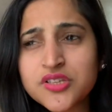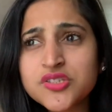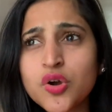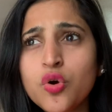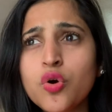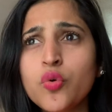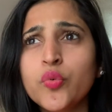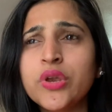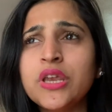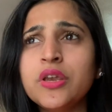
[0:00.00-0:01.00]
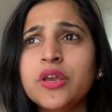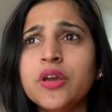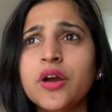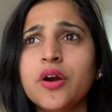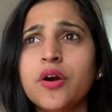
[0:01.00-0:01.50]
So
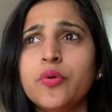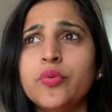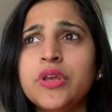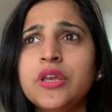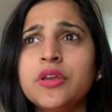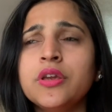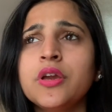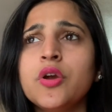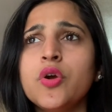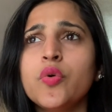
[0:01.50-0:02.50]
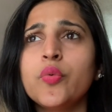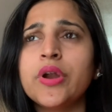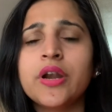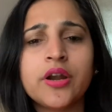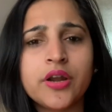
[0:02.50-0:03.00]
we
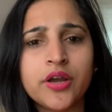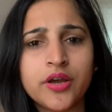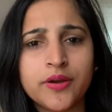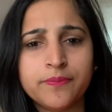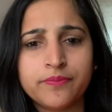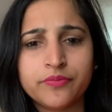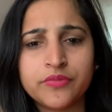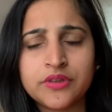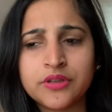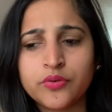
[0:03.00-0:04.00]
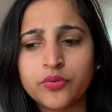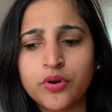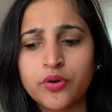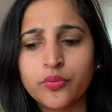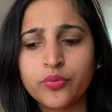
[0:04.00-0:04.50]
were
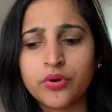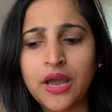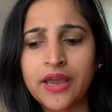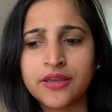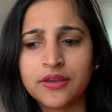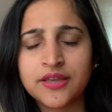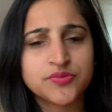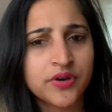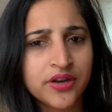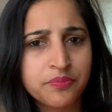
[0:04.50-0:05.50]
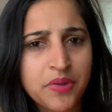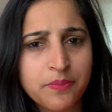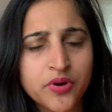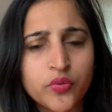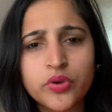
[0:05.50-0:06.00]
as far as I
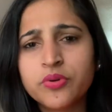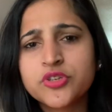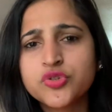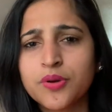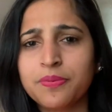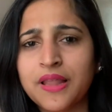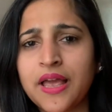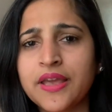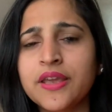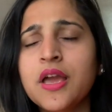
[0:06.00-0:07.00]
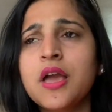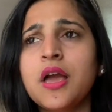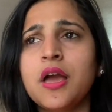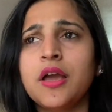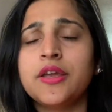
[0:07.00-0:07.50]
remember, we were to apply
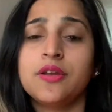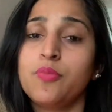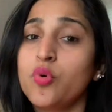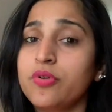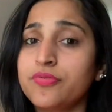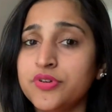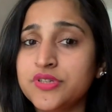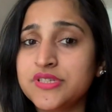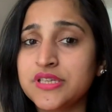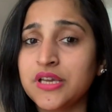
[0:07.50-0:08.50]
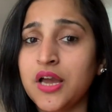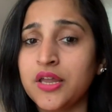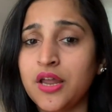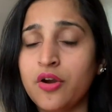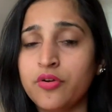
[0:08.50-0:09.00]
in a board of nursing
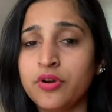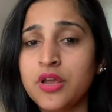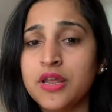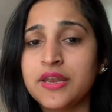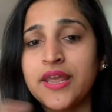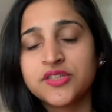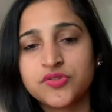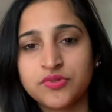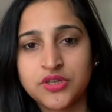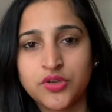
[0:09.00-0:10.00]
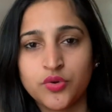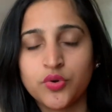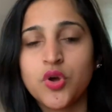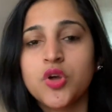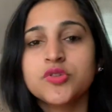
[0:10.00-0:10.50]
on our next
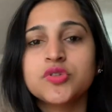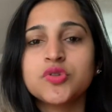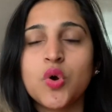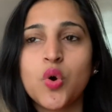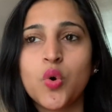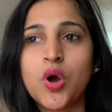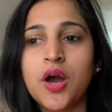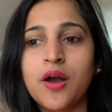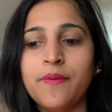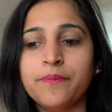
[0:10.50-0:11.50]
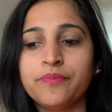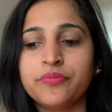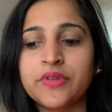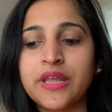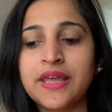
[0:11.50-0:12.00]
video. So
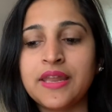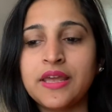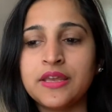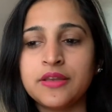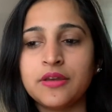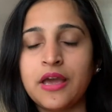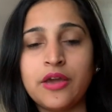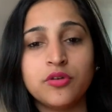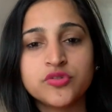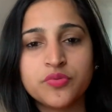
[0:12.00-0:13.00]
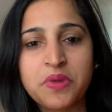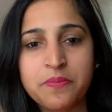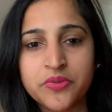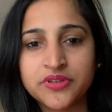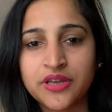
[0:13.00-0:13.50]
and I also
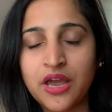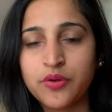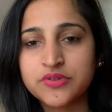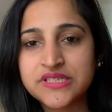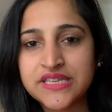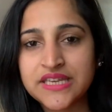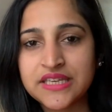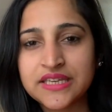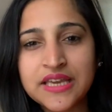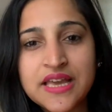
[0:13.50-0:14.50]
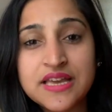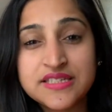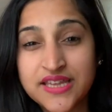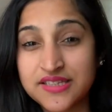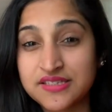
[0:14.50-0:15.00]
remember that I was taking
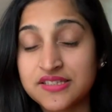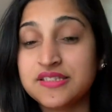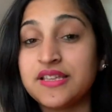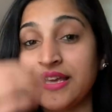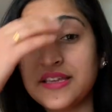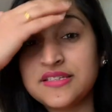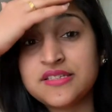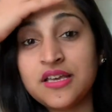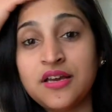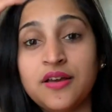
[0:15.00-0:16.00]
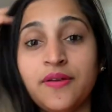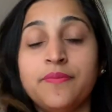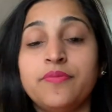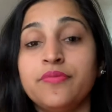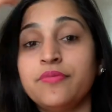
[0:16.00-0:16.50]
Texas as
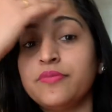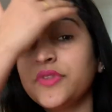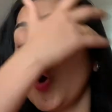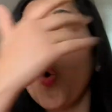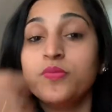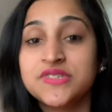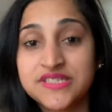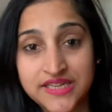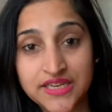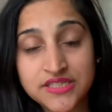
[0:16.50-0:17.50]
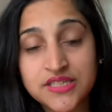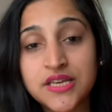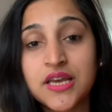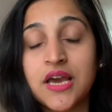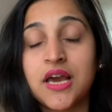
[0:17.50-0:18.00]
the home state
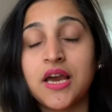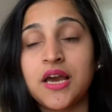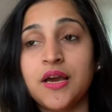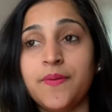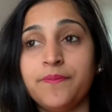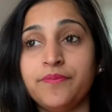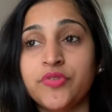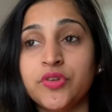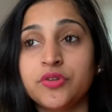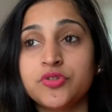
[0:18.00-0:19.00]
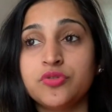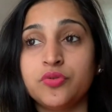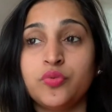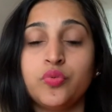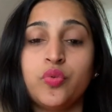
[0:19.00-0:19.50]
while
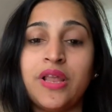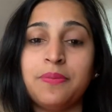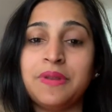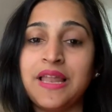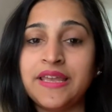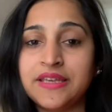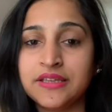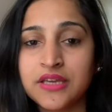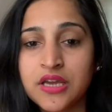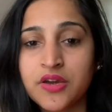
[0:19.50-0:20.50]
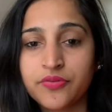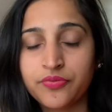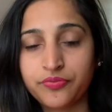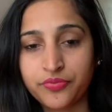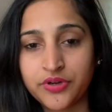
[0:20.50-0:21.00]
applying
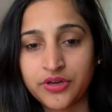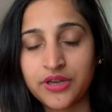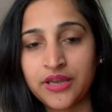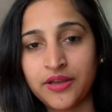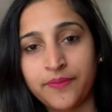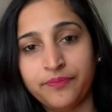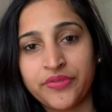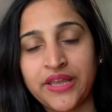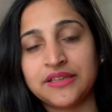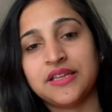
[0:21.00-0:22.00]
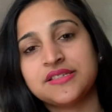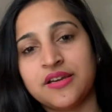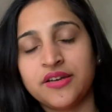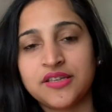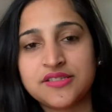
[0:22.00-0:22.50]
for NCLEX
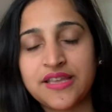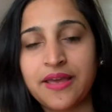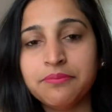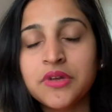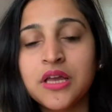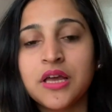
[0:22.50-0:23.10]
RN exam.